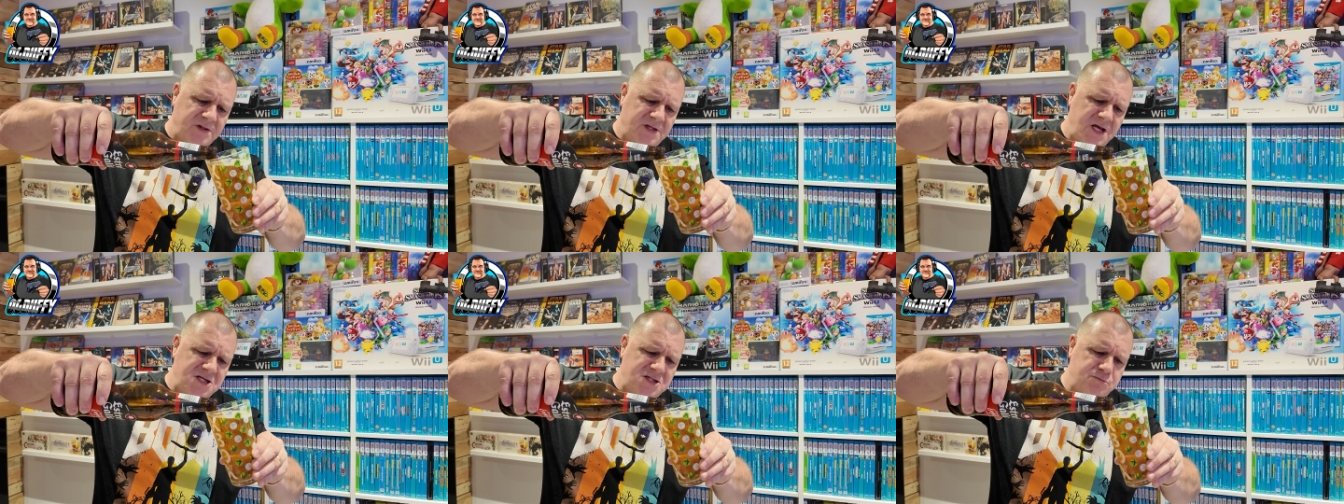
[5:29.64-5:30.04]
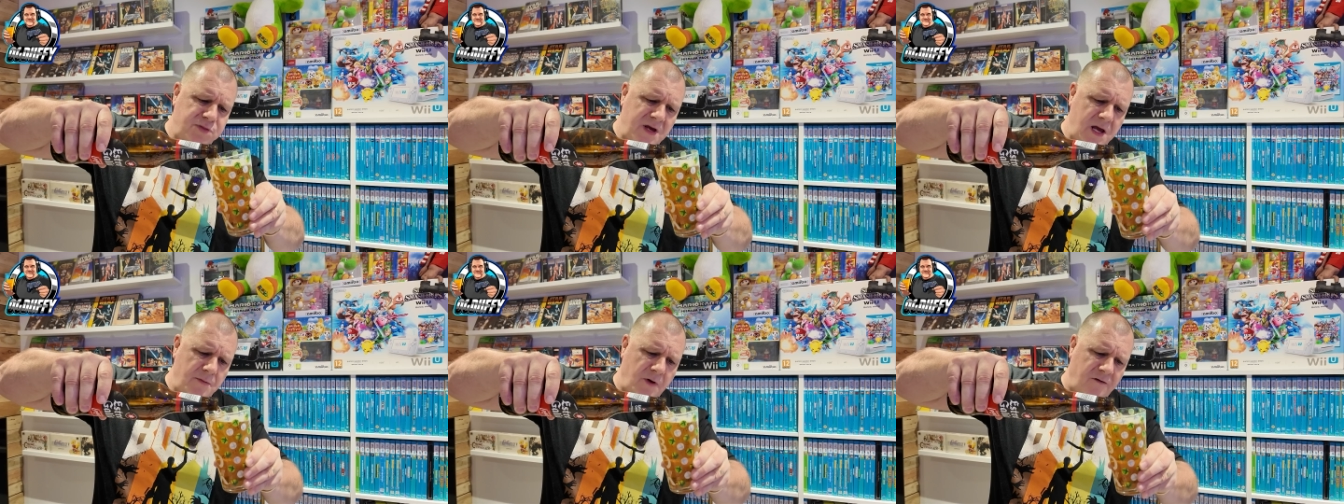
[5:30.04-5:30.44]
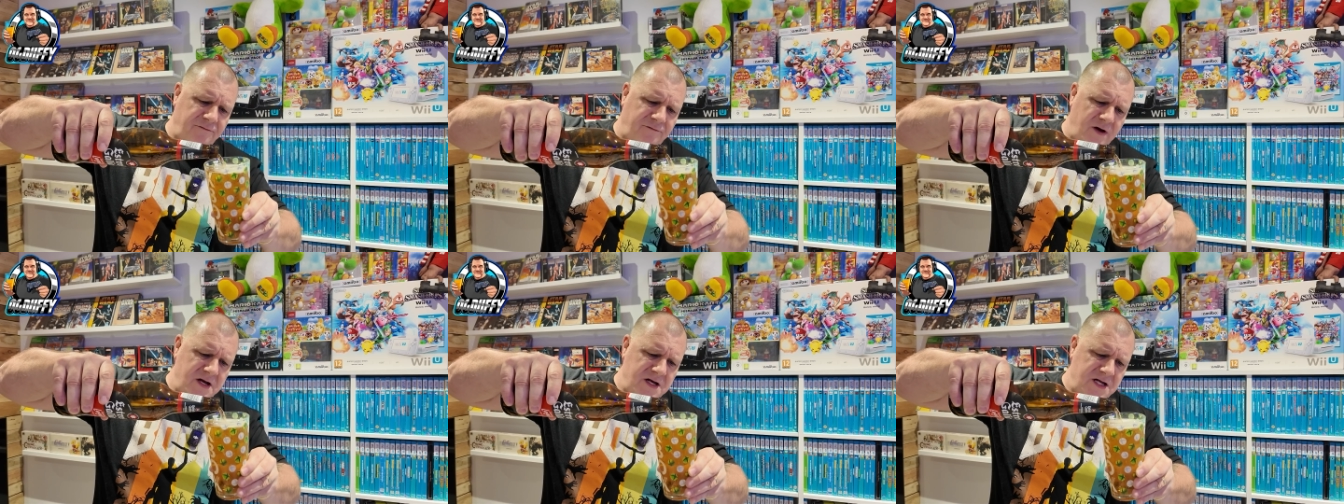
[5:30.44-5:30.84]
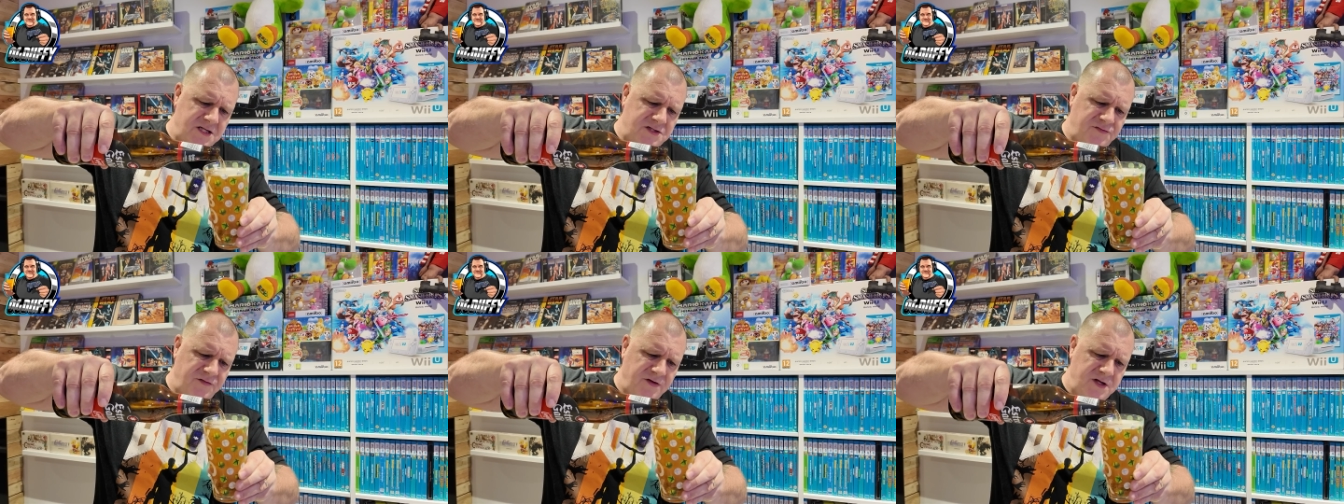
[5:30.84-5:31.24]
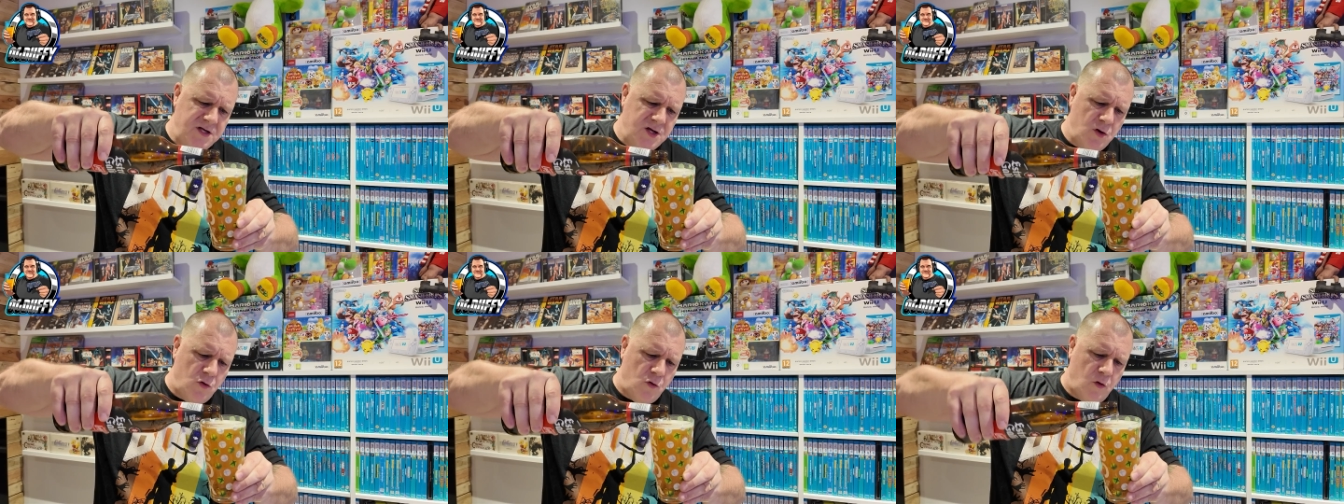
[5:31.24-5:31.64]
this beer, my friend, is for
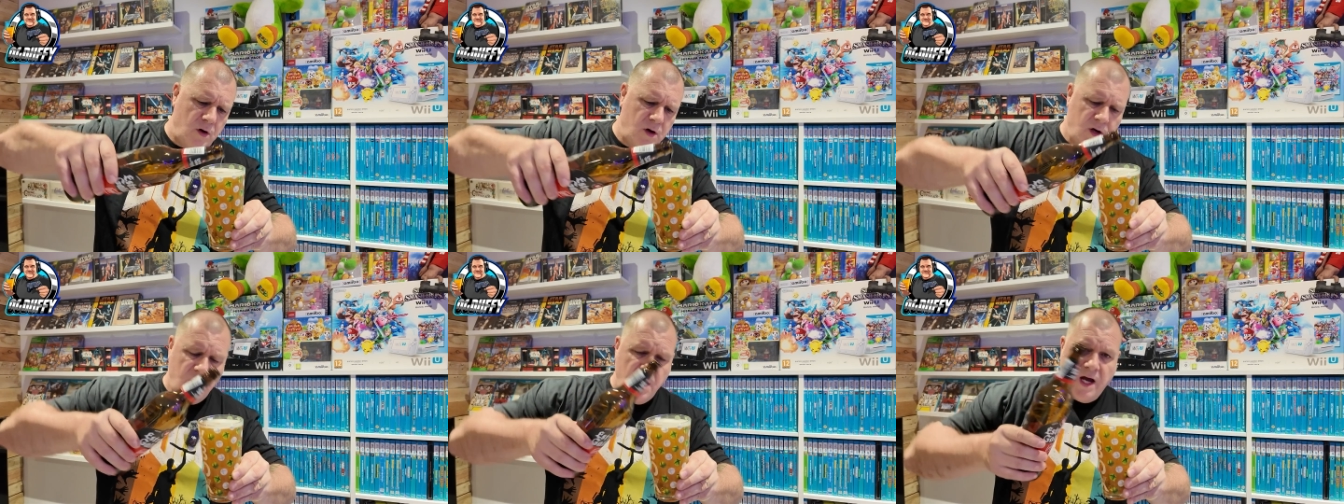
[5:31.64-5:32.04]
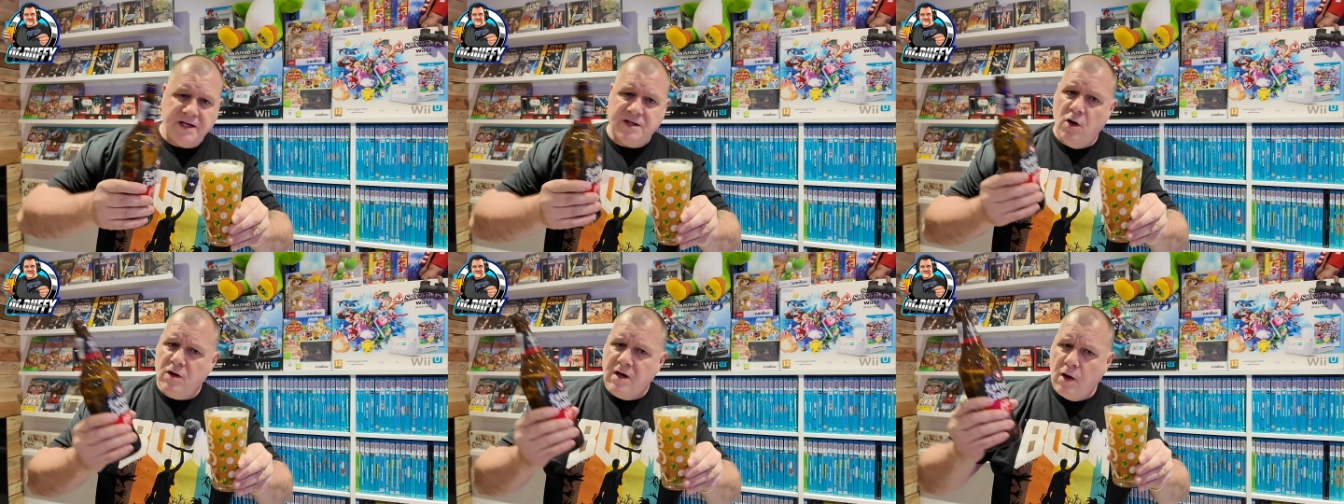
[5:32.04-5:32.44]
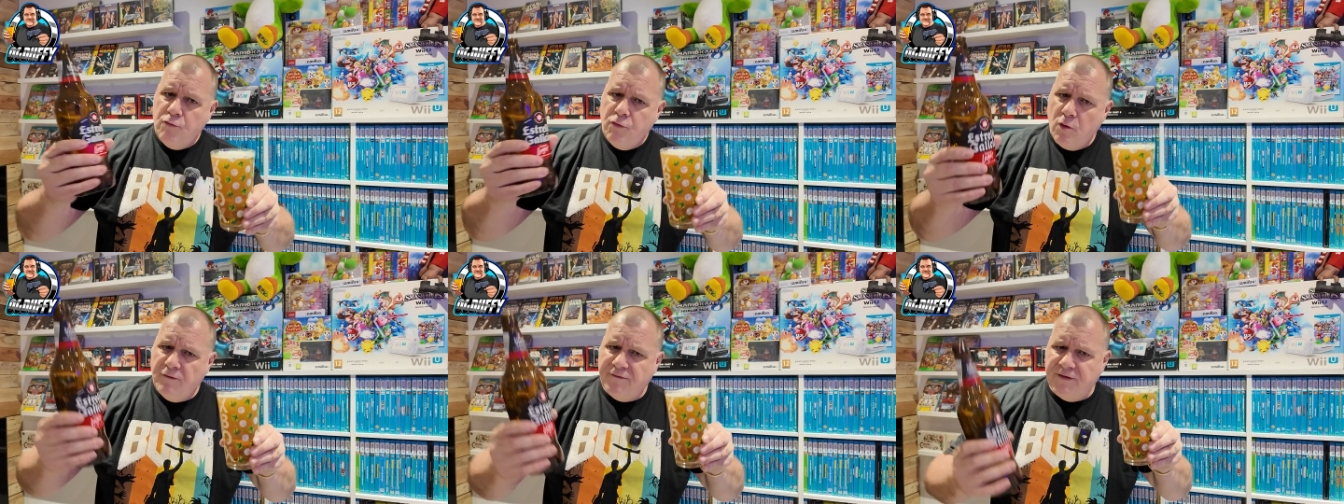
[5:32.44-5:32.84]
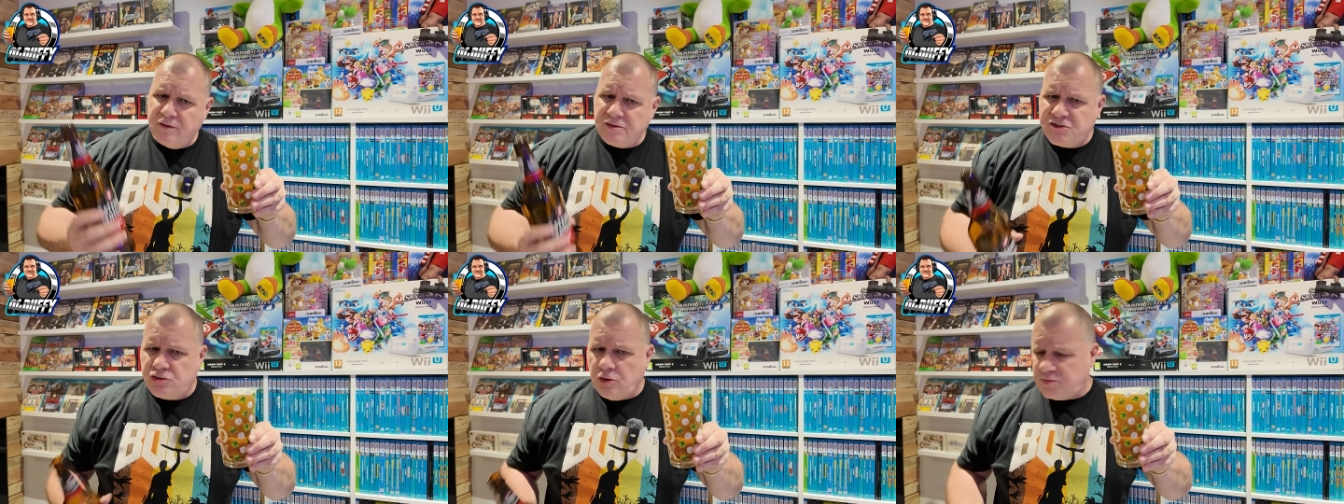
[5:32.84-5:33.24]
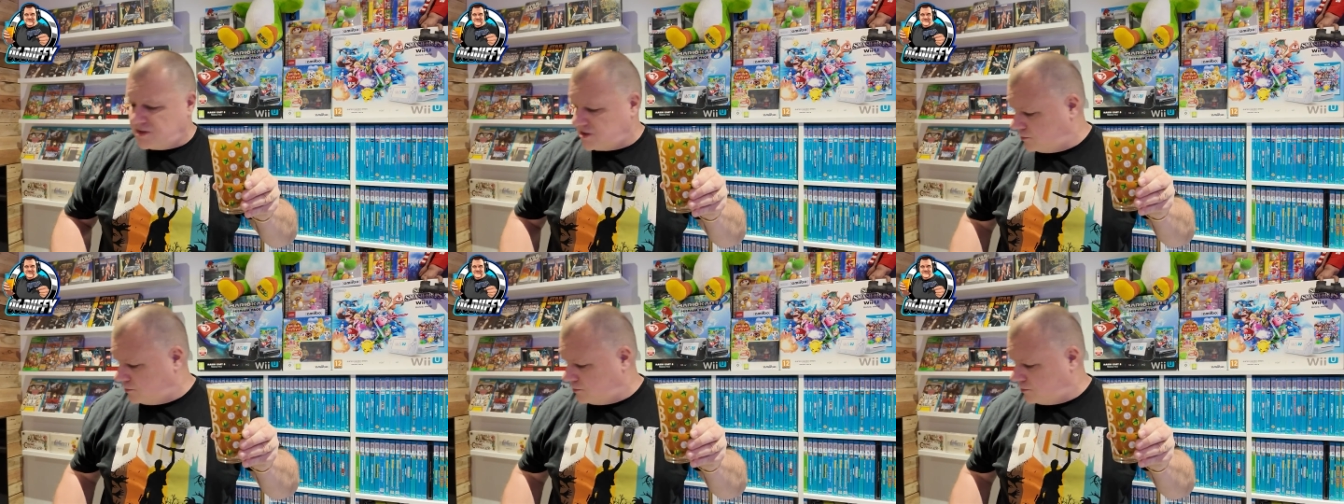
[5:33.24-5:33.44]
you. And you can't go wrong with a nice drop of